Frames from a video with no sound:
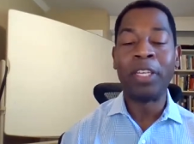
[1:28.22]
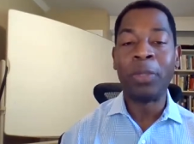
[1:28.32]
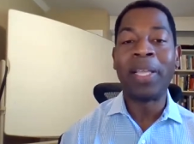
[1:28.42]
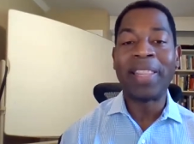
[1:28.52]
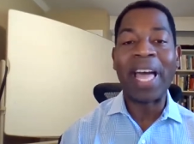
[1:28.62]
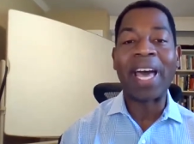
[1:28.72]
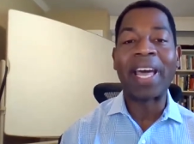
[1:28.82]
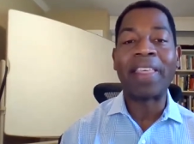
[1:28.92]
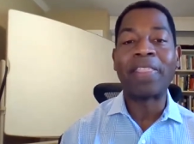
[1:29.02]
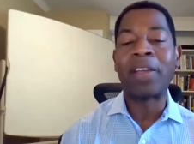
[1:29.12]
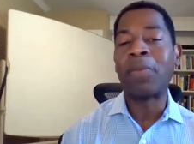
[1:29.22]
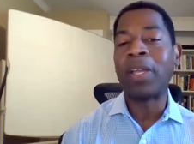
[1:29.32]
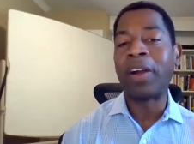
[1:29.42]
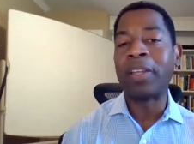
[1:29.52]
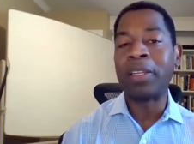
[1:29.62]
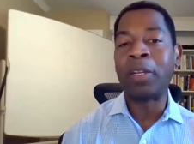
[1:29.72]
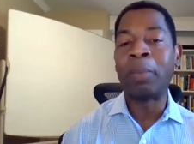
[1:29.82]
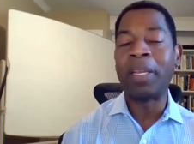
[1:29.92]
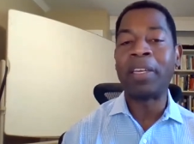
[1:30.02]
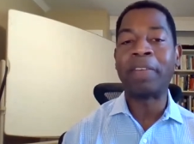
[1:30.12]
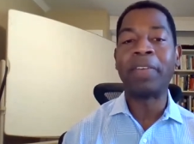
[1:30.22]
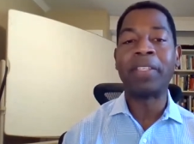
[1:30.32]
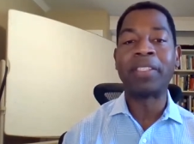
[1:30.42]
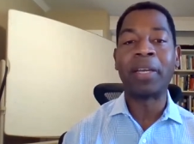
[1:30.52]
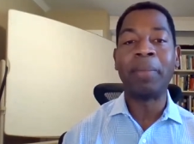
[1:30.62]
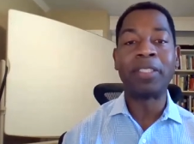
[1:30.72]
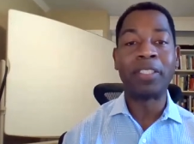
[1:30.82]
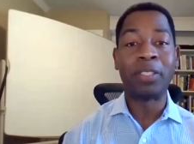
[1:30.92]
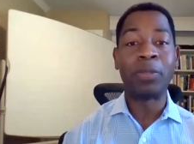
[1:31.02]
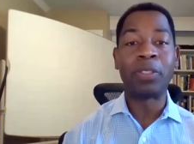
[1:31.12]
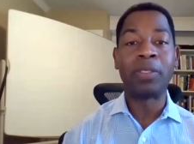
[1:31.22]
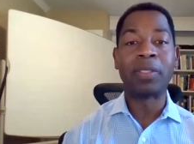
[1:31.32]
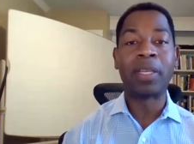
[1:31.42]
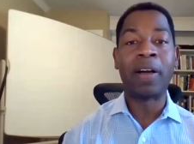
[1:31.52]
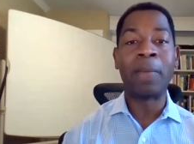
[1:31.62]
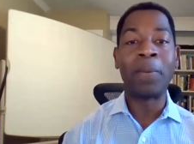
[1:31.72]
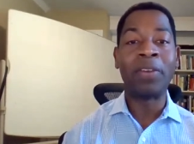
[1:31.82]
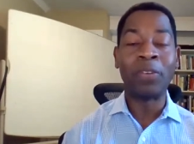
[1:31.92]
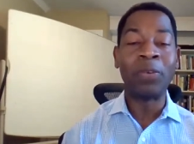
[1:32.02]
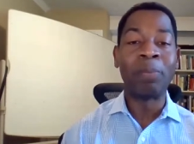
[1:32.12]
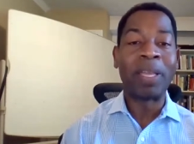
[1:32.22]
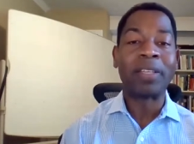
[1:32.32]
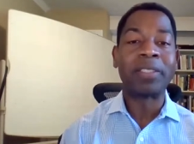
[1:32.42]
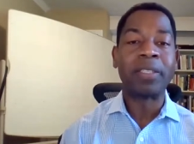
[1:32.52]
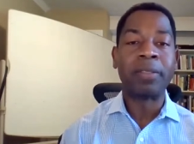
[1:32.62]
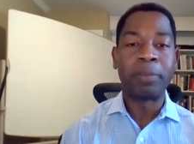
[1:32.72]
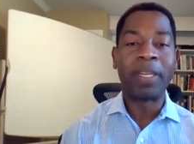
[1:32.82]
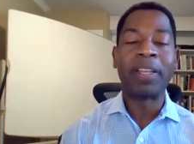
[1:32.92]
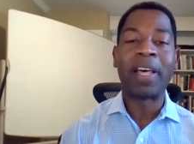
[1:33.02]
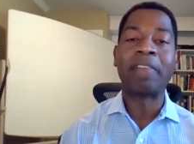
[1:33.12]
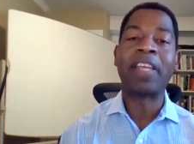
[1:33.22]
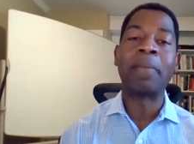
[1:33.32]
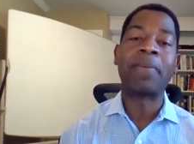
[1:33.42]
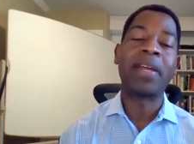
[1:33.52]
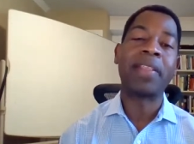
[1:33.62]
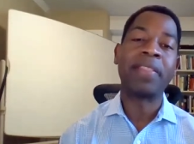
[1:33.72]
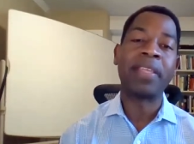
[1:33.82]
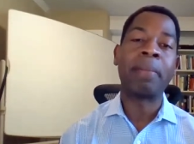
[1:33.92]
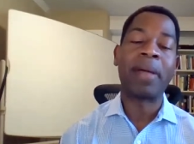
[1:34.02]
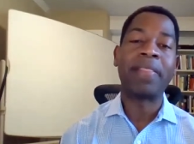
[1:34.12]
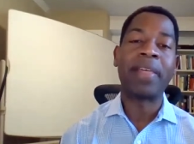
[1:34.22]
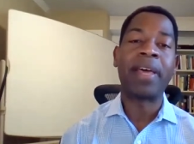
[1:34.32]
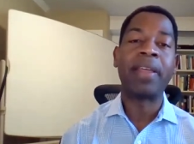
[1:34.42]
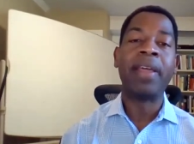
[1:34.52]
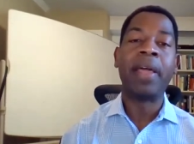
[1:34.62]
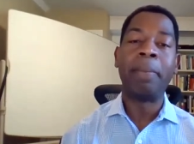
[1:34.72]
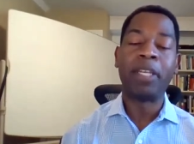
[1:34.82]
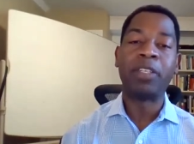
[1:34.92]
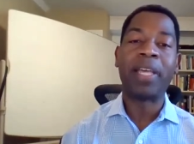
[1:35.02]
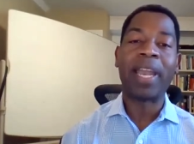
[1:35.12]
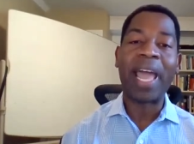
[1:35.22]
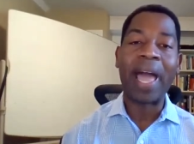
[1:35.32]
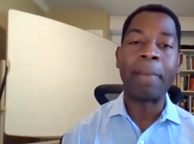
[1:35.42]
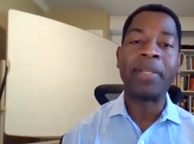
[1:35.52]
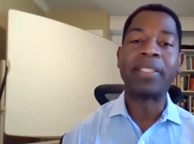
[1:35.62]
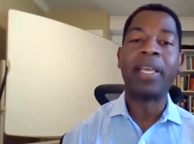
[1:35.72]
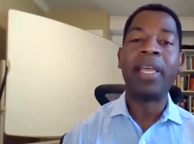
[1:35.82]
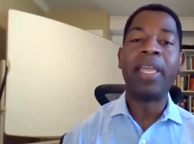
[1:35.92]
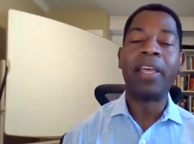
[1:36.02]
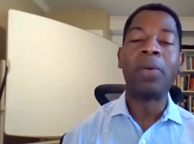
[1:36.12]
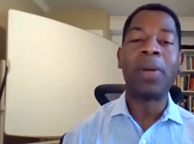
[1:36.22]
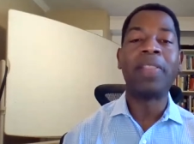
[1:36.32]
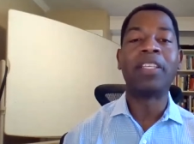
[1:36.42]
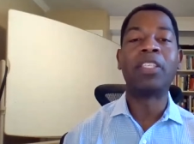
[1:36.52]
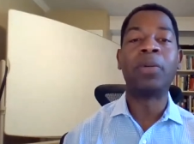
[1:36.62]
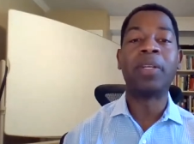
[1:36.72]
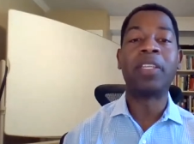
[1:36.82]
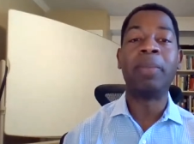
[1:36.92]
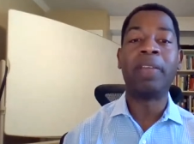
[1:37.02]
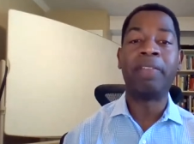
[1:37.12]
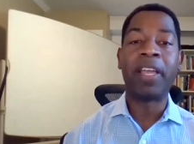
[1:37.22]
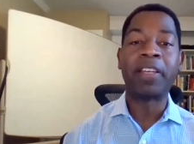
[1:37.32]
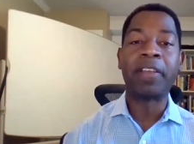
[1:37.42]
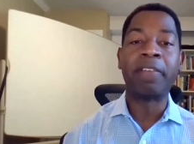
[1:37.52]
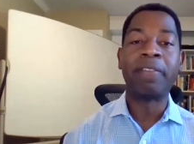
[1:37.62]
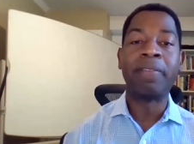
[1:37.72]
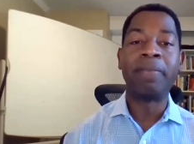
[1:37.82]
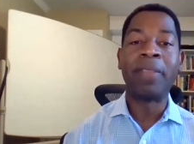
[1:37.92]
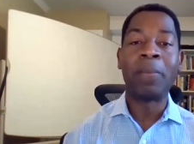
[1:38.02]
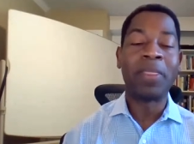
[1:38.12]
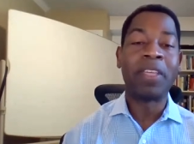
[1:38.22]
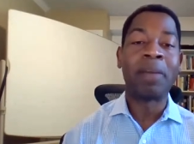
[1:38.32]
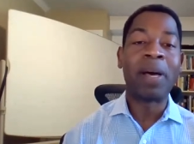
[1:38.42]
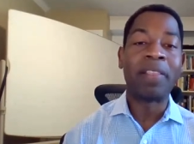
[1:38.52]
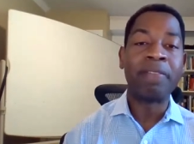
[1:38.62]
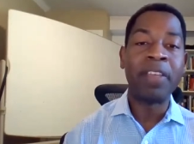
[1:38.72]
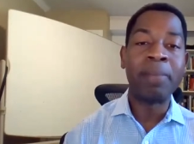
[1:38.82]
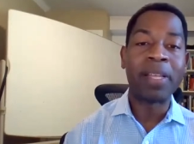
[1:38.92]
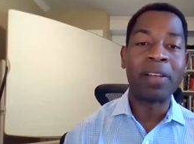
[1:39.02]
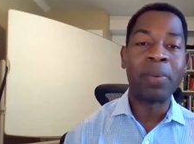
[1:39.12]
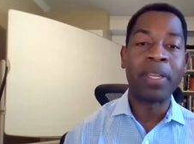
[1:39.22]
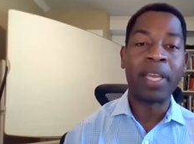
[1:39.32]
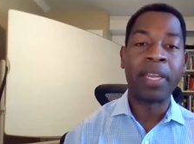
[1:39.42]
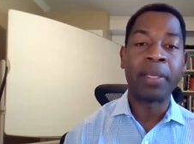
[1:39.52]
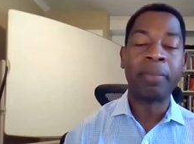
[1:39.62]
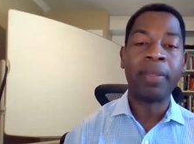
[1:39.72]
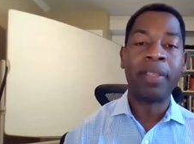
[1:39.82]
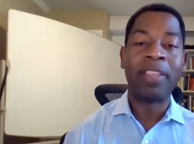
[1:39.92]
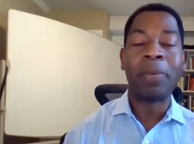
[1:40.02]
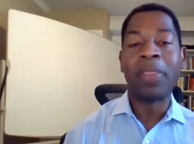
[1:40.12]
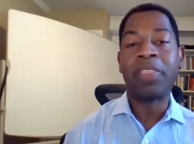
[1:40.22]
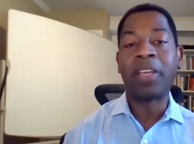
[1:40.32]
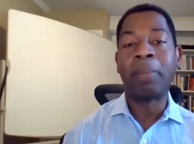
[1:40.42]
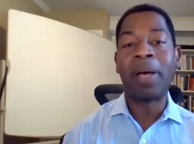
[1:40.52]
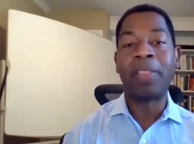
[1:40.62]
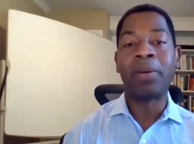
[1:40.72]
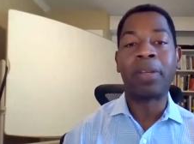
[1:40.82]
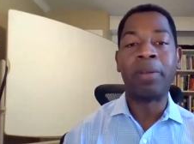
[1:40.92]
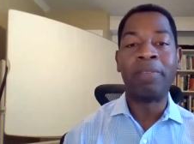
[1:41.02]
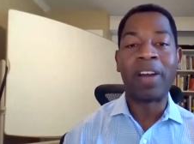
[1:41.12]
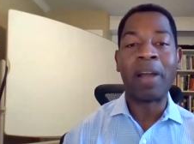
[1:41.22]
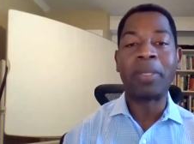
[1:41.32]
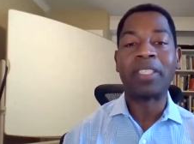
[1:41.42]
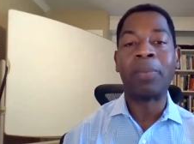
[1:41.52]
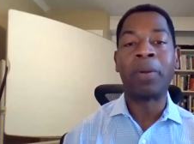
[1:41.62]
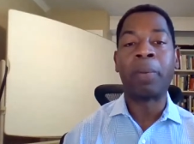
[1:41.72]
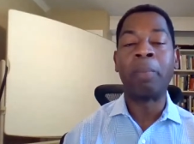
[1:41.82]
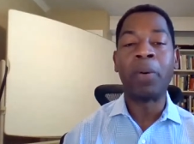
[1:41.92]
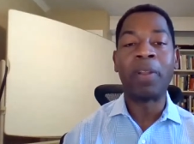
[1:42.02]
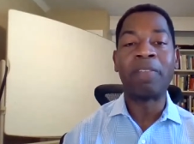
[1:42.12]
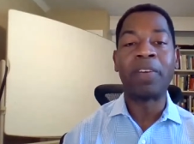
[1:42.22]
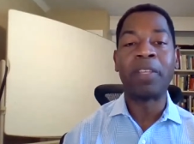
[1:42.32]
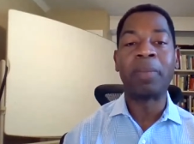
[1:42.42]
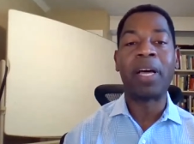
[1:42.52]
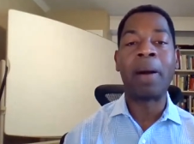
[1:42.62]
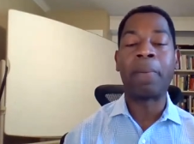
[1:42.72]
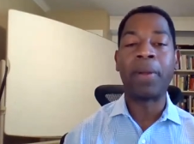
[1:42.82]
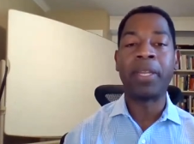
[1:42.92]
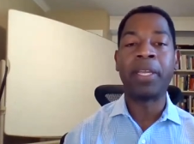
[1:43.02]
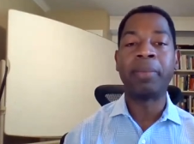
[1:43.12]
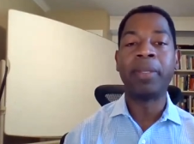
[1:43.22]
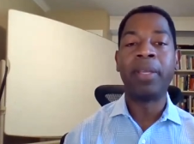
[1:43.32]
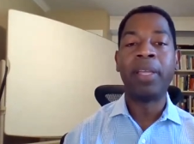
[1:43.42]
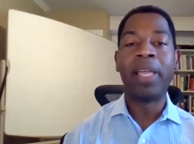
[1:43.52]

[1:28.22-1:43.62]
in doing that, I think we are a little bit different than some institutions. Um, we do make us spend a lot of time trying to think about that and make sure that it happens in a way that's going to be effective. That we think about the feedback that we're getting, that we think about the environments that we're promoting for them to operate in,